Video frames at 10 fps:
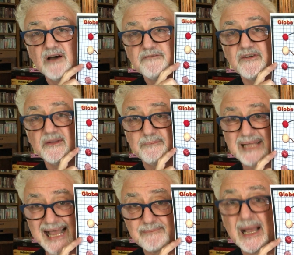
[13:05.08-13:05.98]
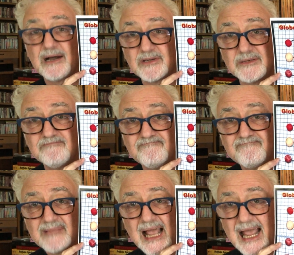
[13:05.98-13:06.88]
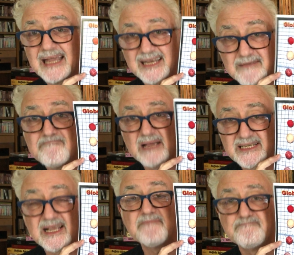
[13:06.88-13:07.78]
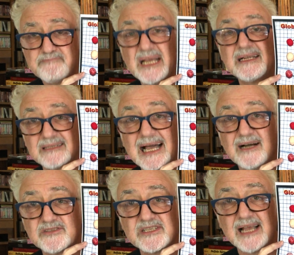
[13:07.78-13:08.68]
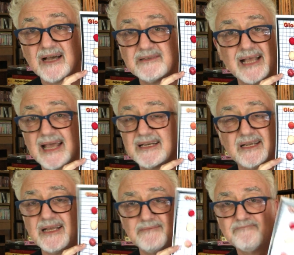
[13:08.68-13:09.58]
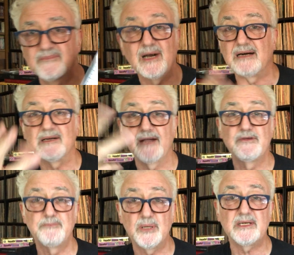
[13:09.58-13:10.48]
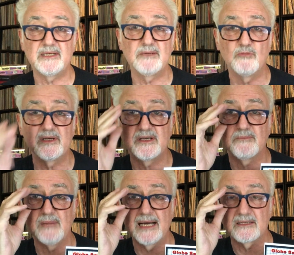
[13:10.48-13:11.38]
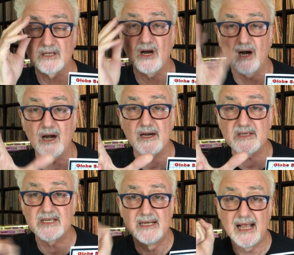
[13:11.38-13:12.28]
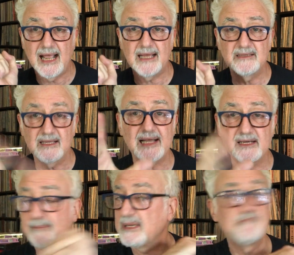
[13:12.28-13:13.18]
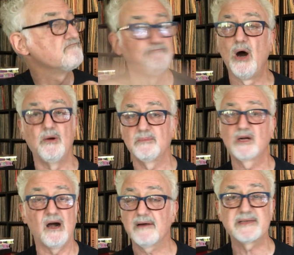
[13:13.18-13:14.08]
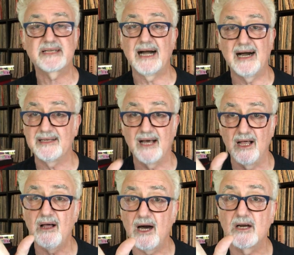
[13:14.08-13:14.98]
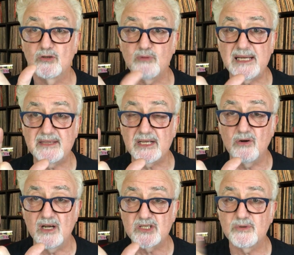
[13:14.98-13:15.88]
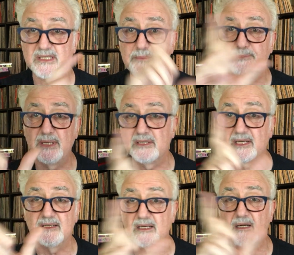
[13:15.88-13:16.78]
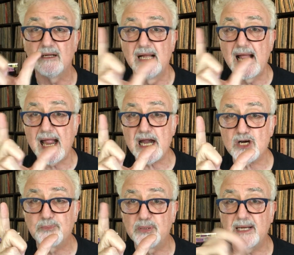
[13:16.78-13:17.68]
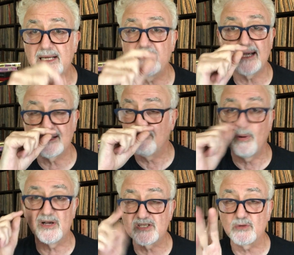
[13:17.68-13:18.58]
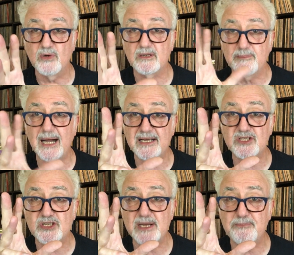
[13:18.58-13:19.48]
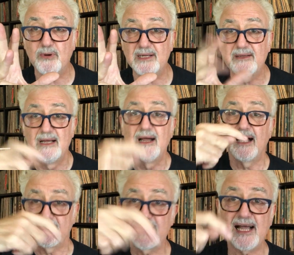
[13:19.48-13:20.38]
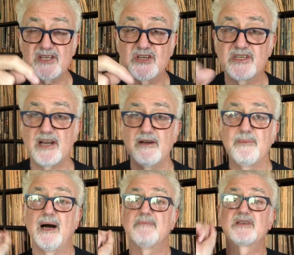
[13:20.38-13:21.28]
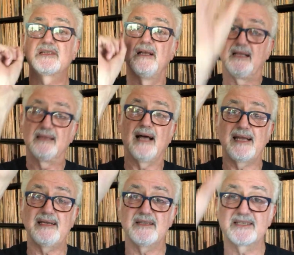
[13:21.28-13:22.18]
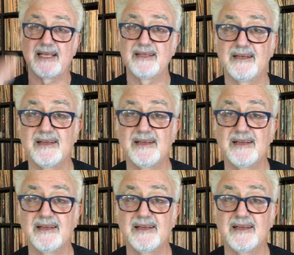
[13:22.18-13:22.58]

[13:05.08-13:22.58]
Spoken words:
full of black powder. And it makes a big loud sound, and if you put it in one of your model cars and light up, boom, car is gone. A great thing also is to build a little airplane out of balsa wood or buy a cheap one, attach the cherry bombs, light it and send it in